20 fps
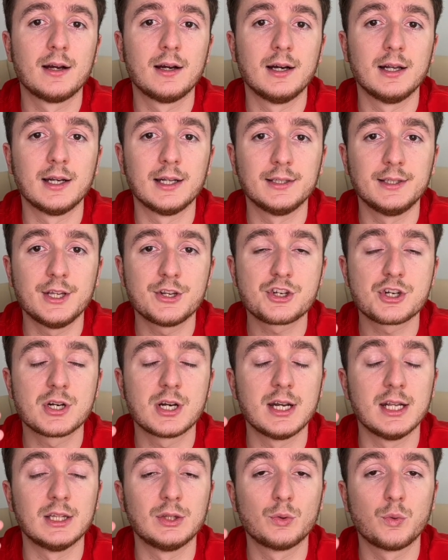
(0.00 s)
an
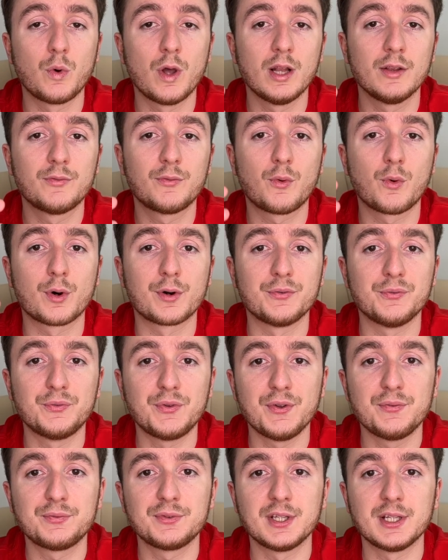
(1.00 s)
additionally 12 or
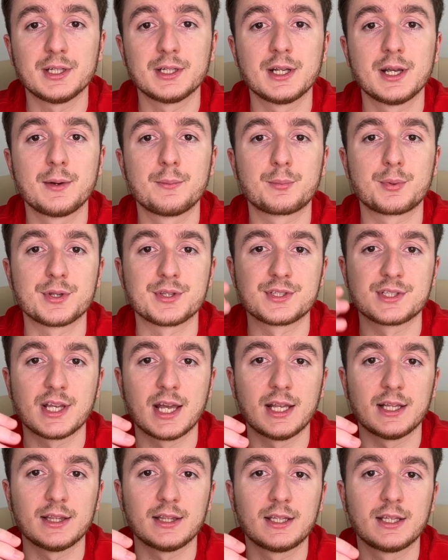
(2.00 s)

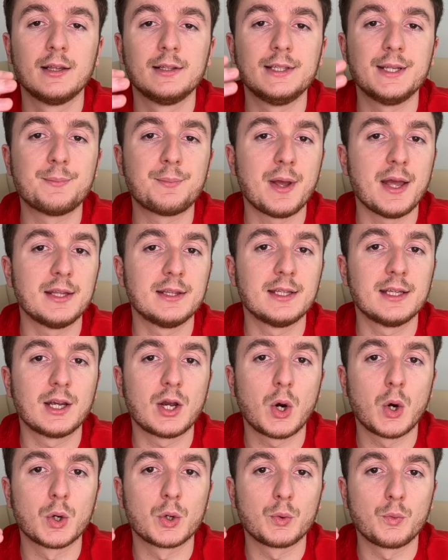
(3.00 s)
15% depending
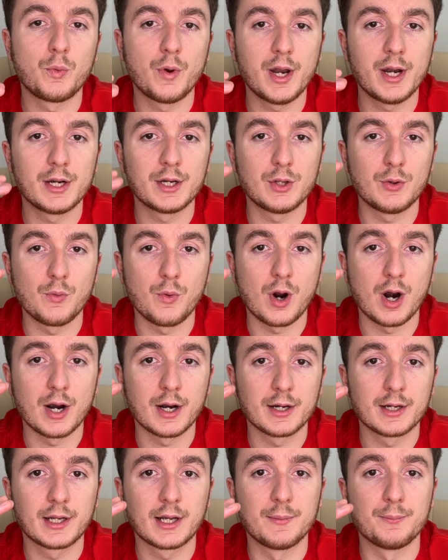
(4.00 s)
on where you
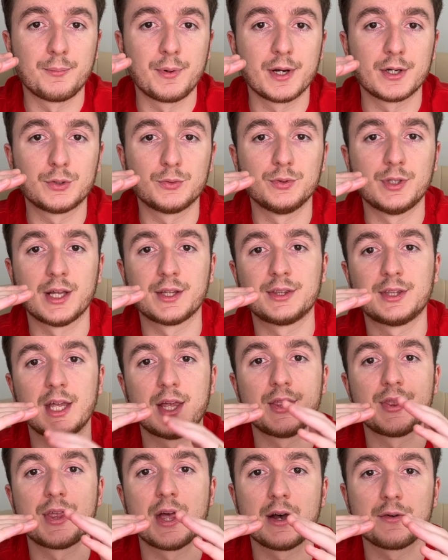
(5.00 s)
are compared to that
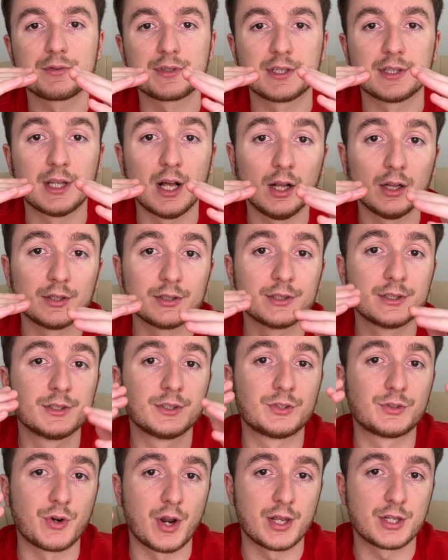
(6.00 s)
$10,000
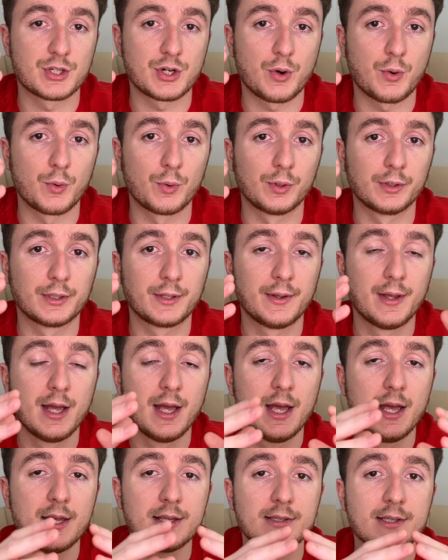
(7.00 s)
threshold.
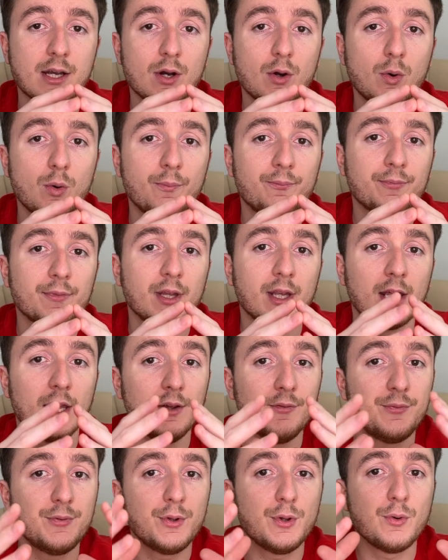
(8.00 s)
So
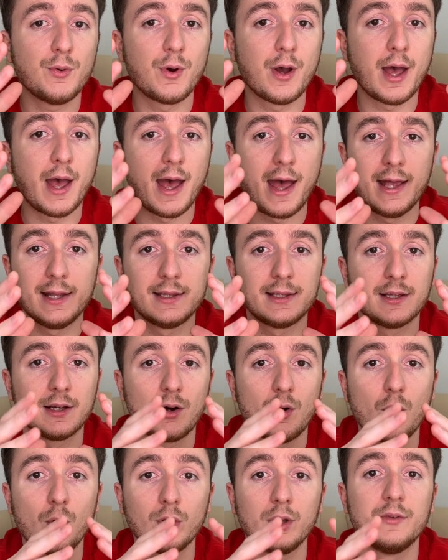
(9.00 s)
if you add
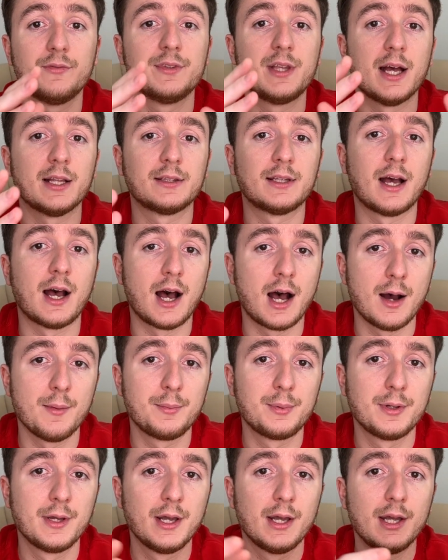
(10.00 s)
all of that
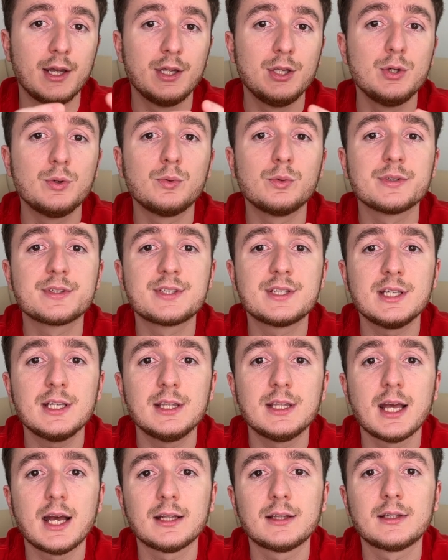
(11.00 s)
up, you will see
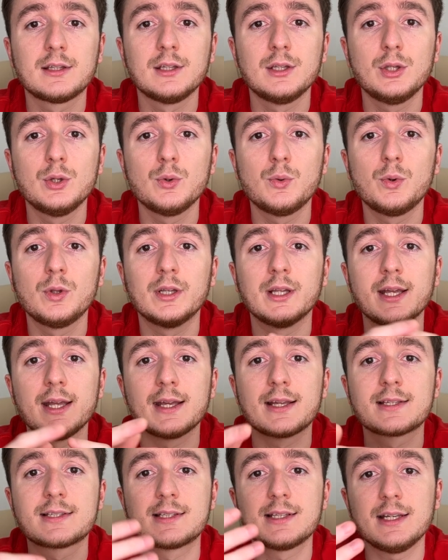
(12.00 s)
that you will
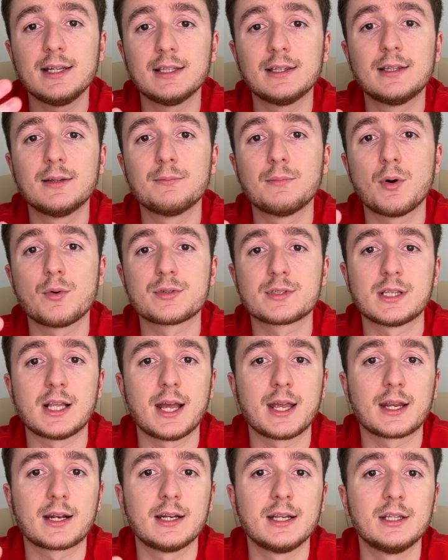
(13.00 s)
exceed most
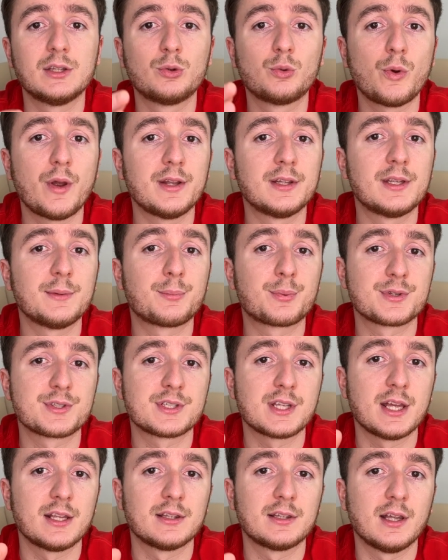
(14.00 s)
likely
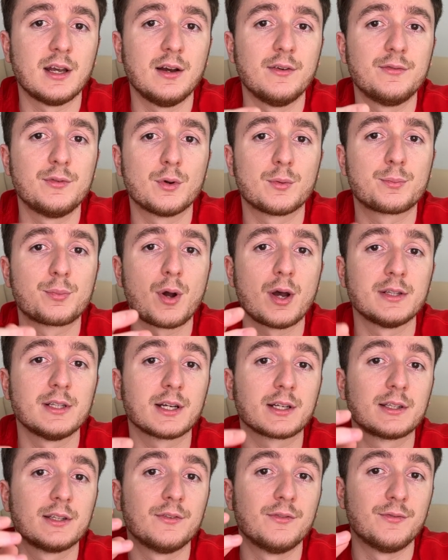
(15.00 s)
20% of your
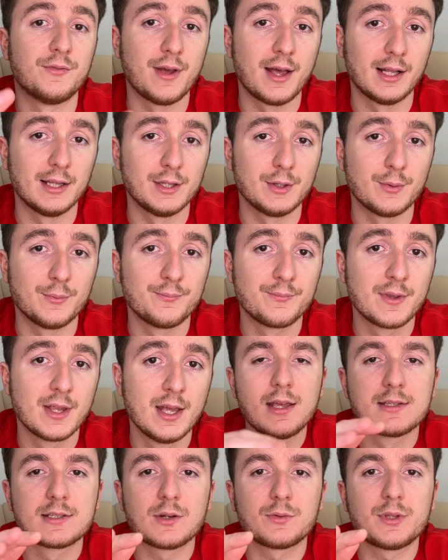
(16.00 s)
product value.
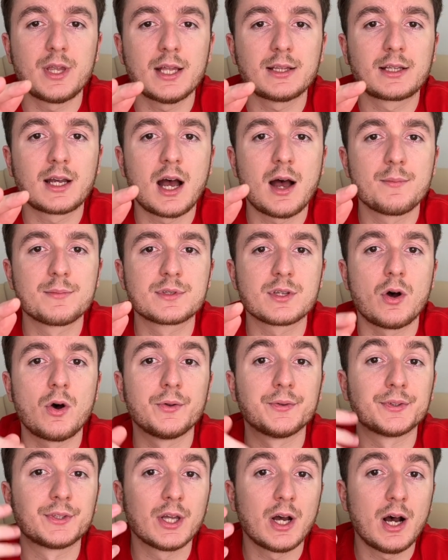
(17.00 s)
So that comes
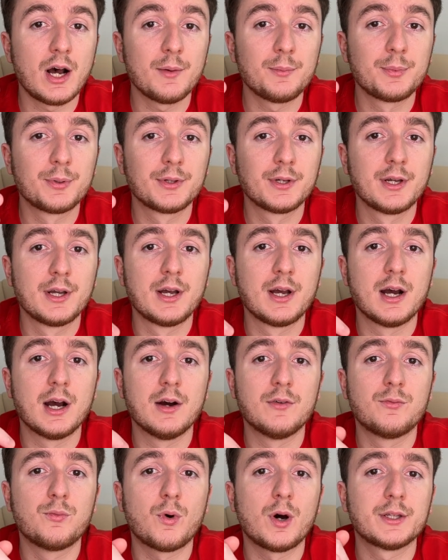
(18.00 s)
on top
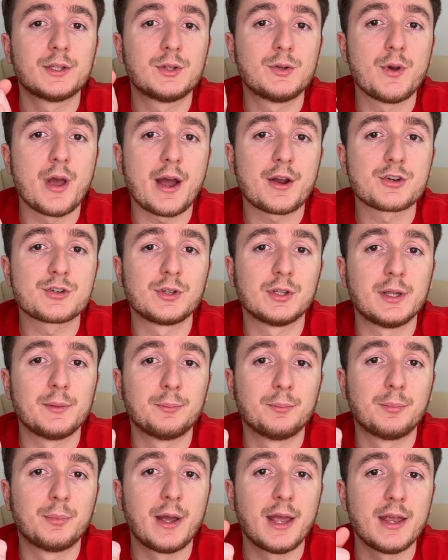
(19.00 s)
of what you actually
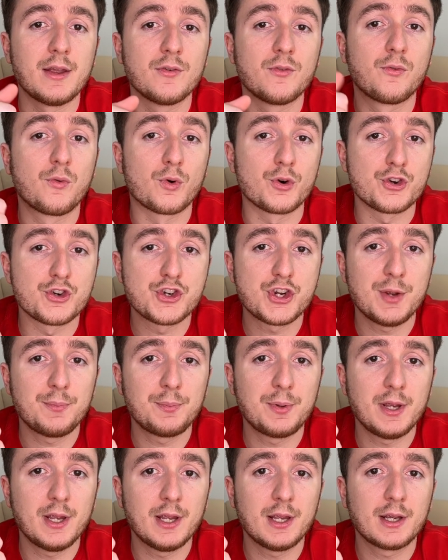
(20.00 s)
pay for
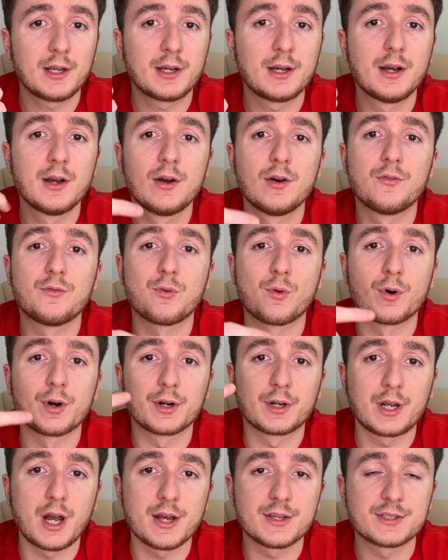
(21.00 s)
shipping, for
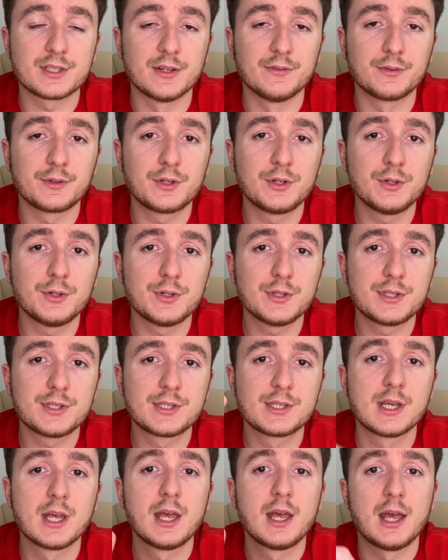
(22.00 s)
cost of
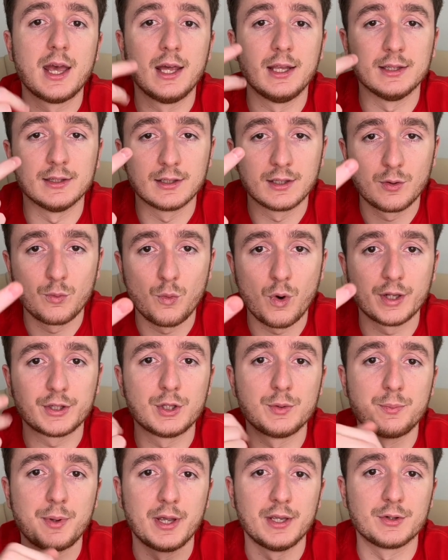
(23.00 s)
goods, and what
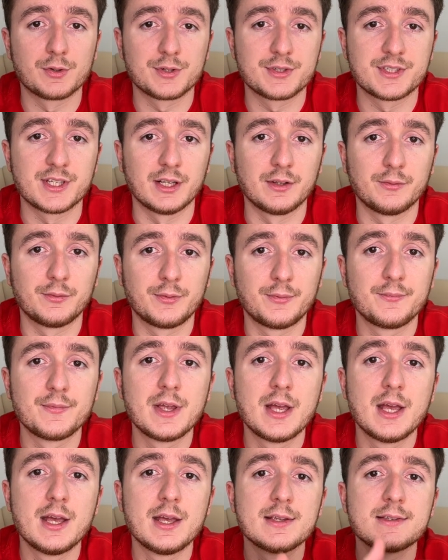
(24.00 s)
you pay yourself.
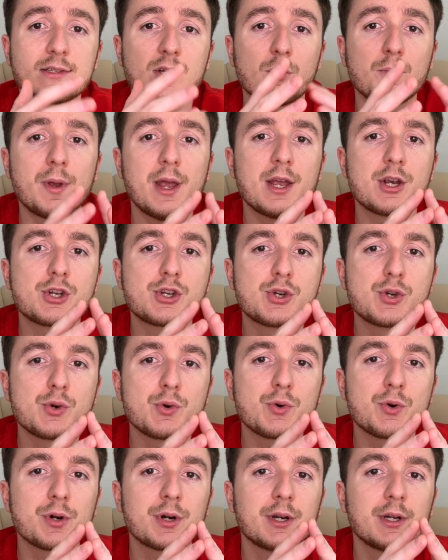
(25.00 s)
So make
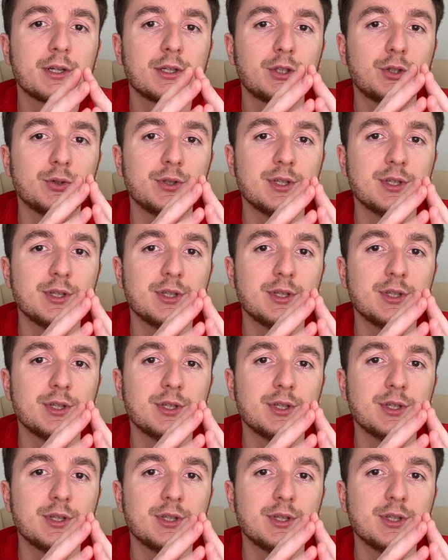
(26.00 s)
sure to